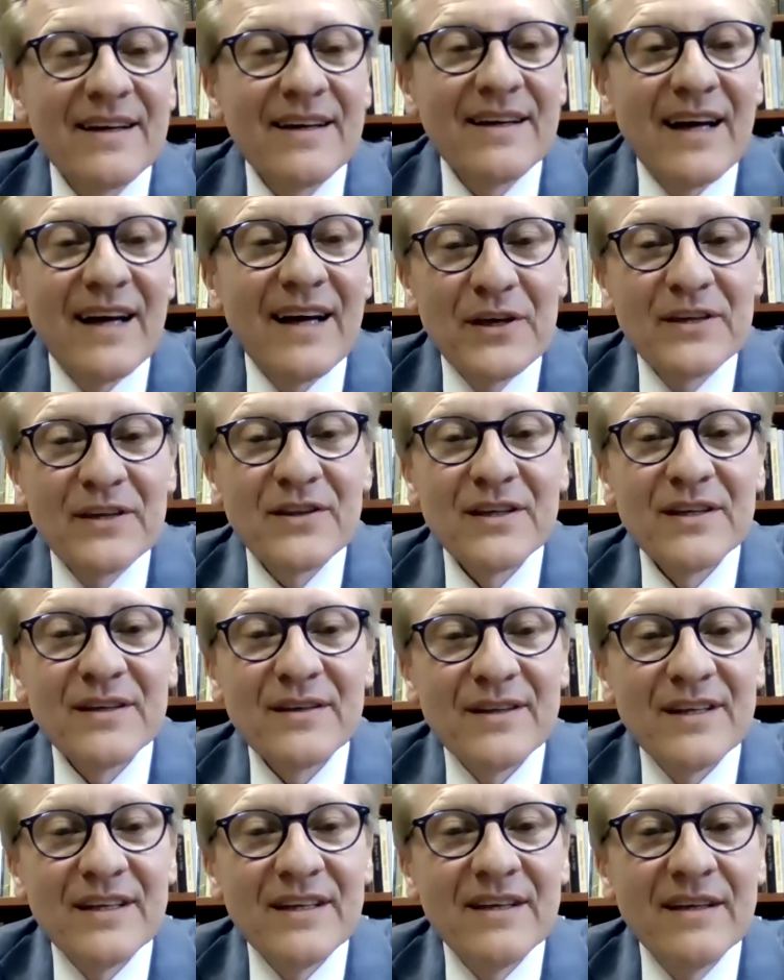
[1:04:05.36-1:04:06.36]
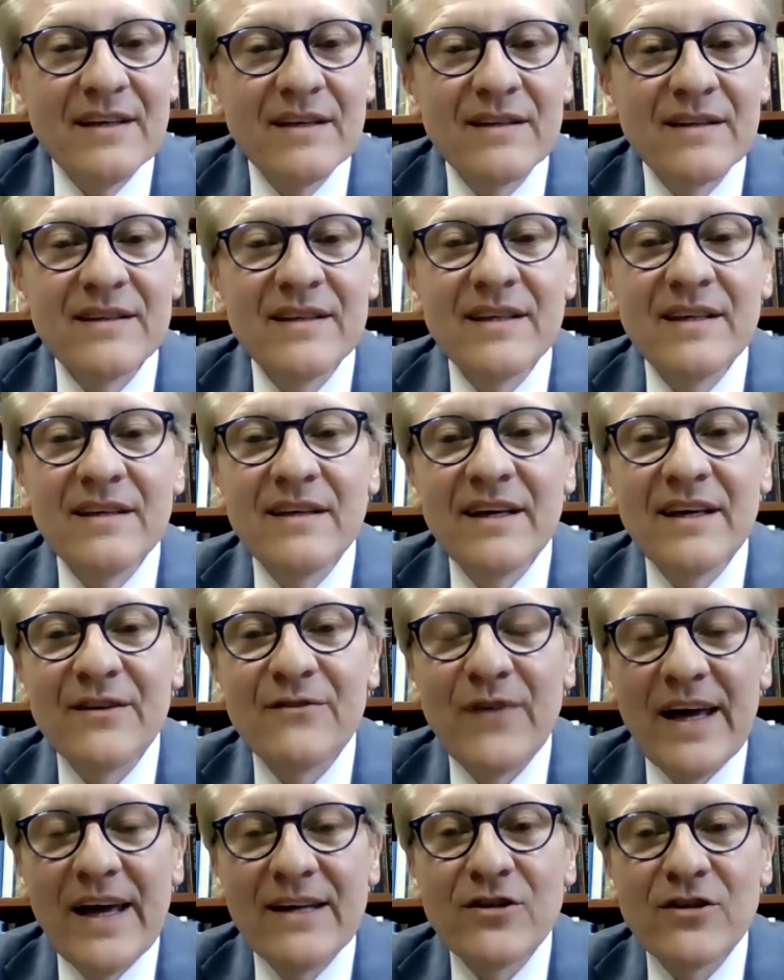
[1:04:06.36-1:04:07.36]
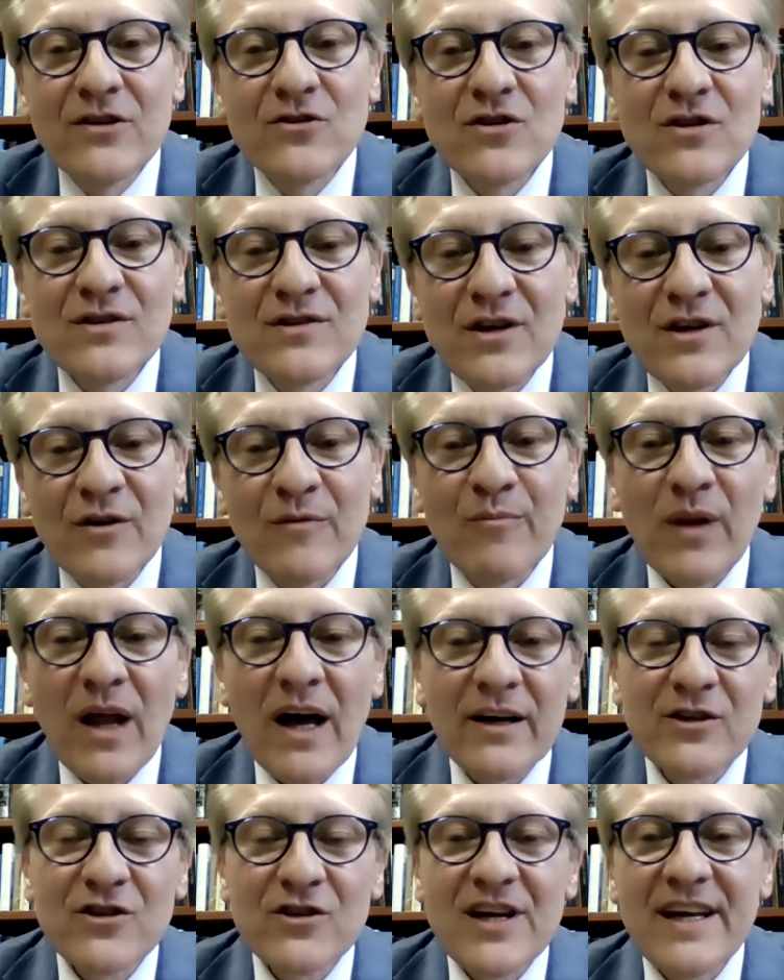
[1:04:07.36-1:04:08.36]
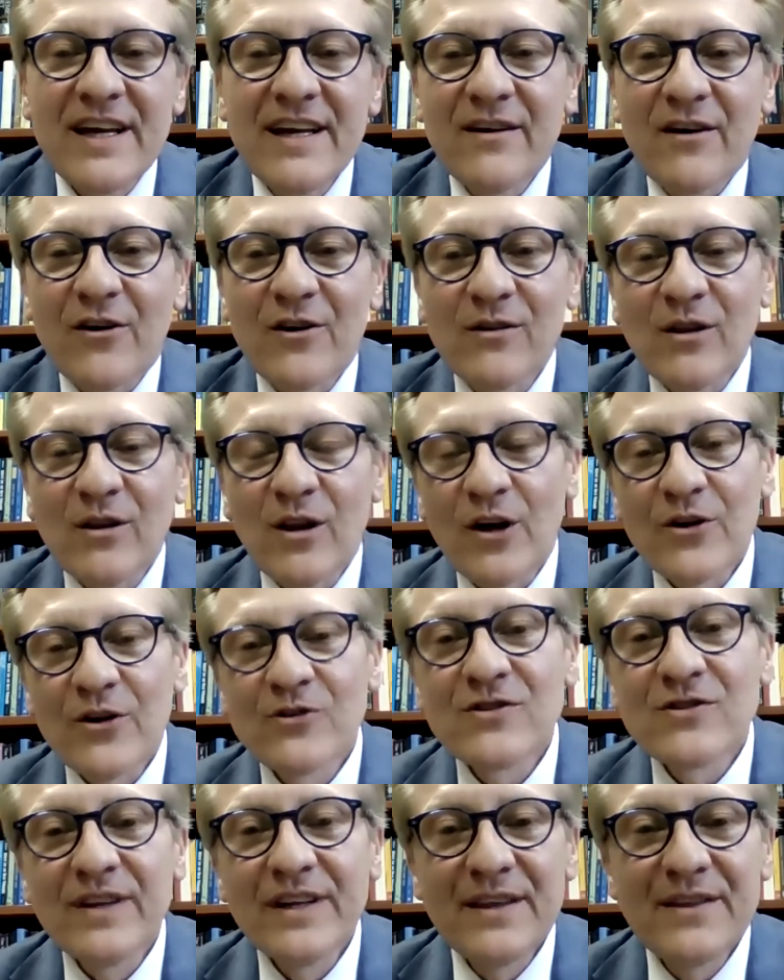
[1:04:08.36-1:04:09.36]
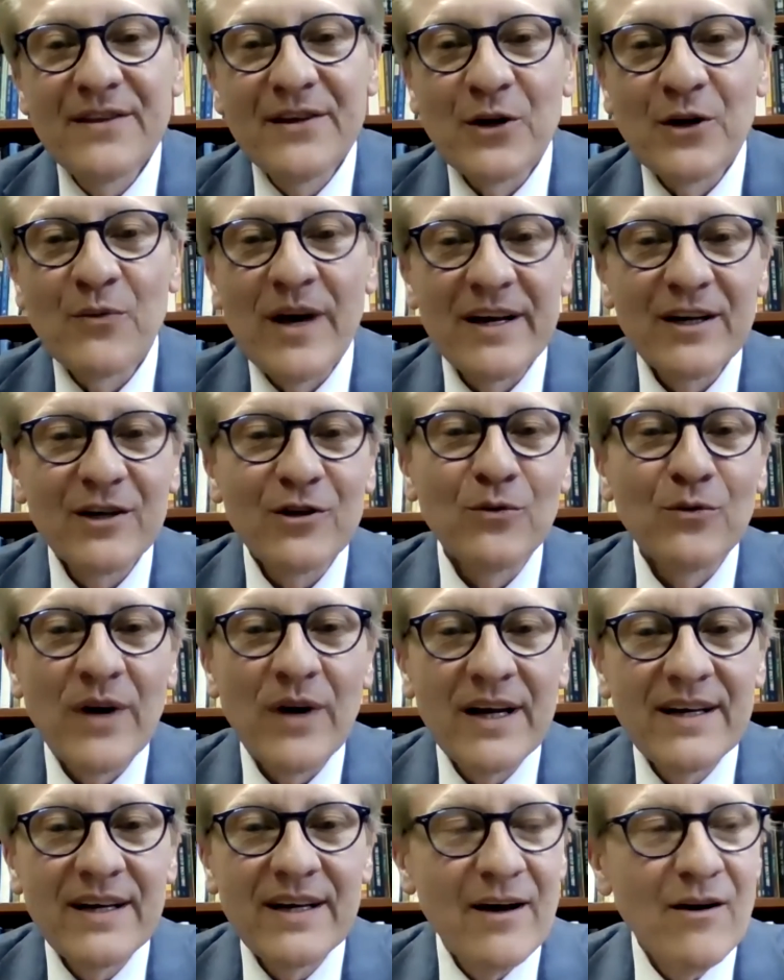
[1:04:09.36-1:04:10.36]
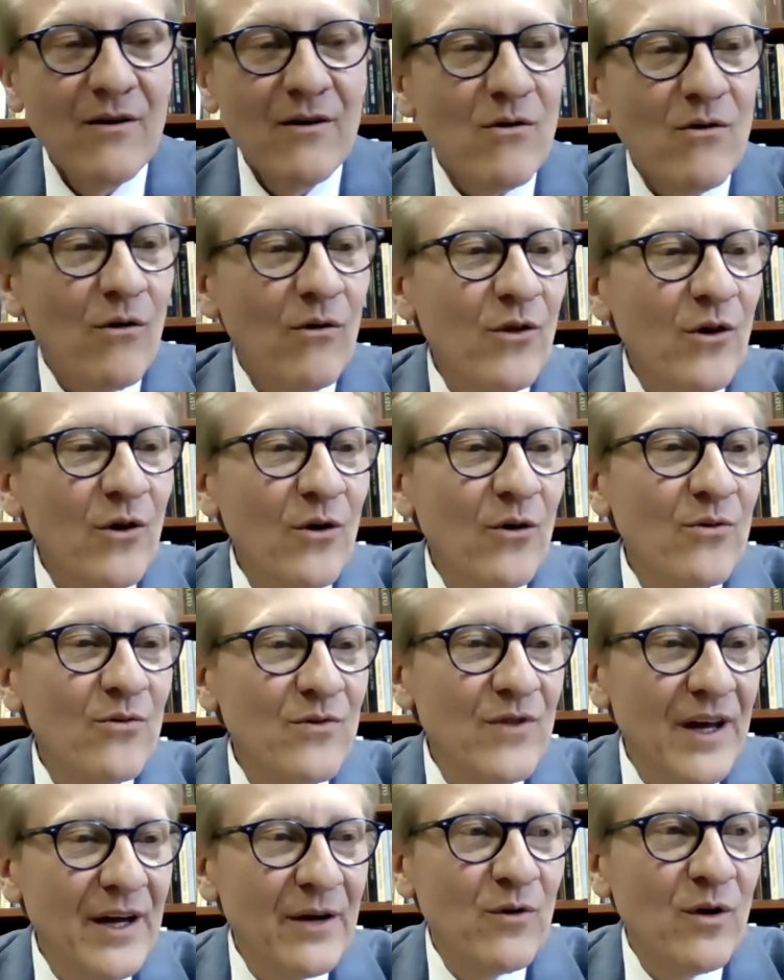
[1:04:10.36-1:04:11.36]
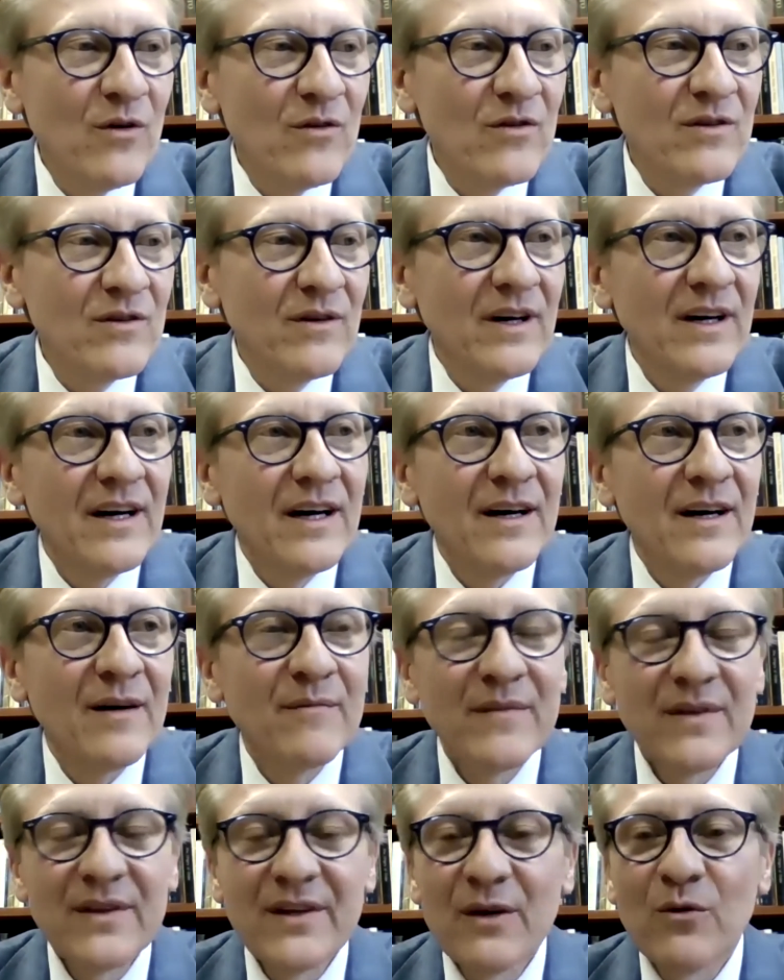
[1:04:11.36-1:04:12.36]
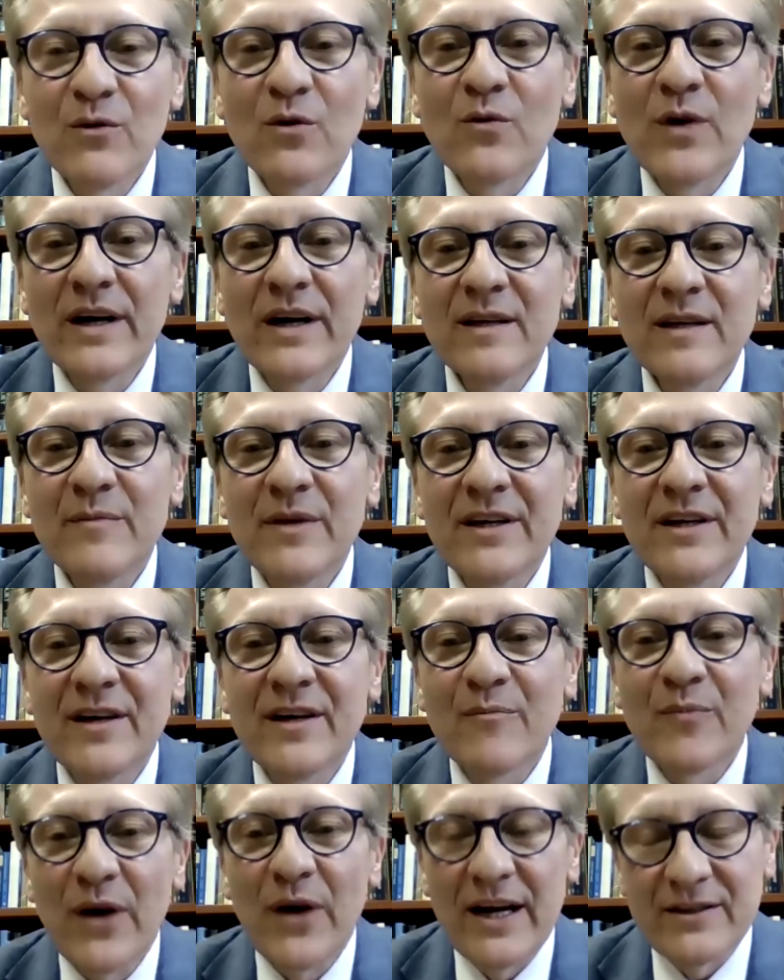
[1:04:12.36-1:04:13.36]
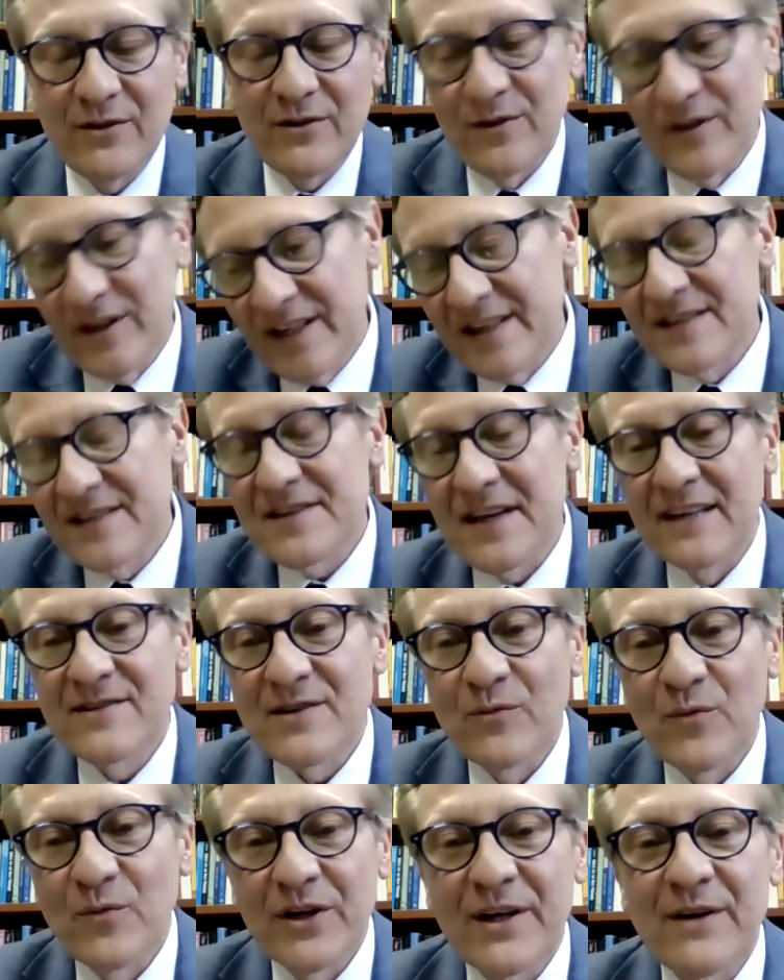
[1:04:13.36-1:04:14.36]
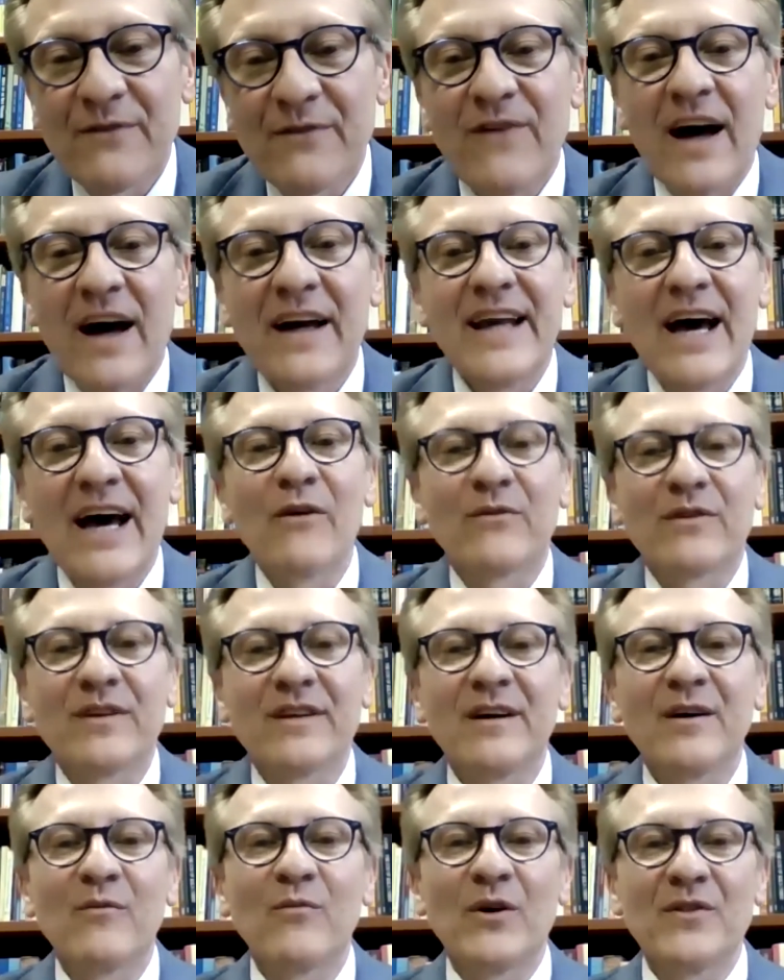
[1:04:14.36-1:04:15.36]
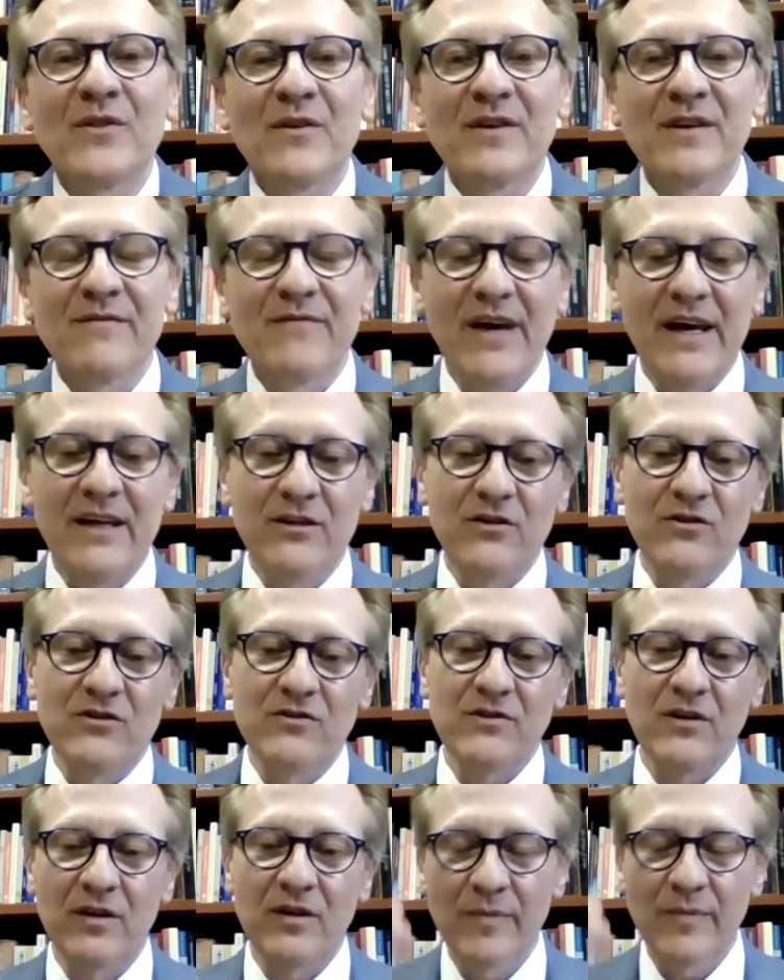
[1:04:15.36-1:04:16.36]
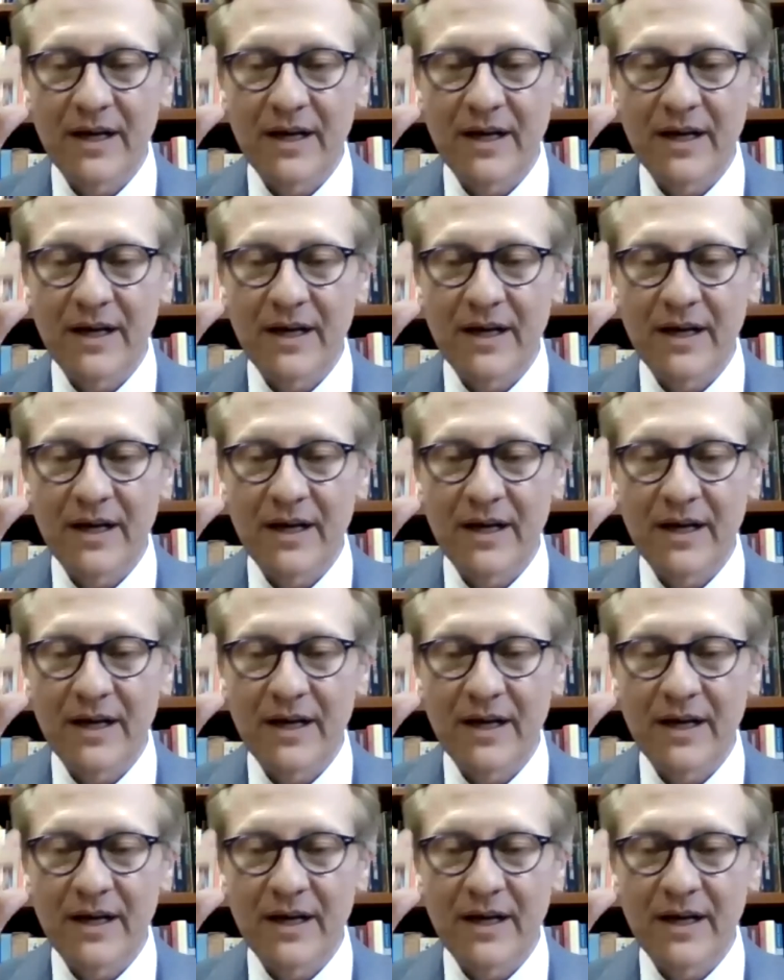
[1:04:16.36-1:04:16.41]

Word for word: uh, I think the, the, the advantages of blockchain are largely theoretical right now, although they will, um, they will quickly become practical in the sense that we're going to find out uh, what the advantages are.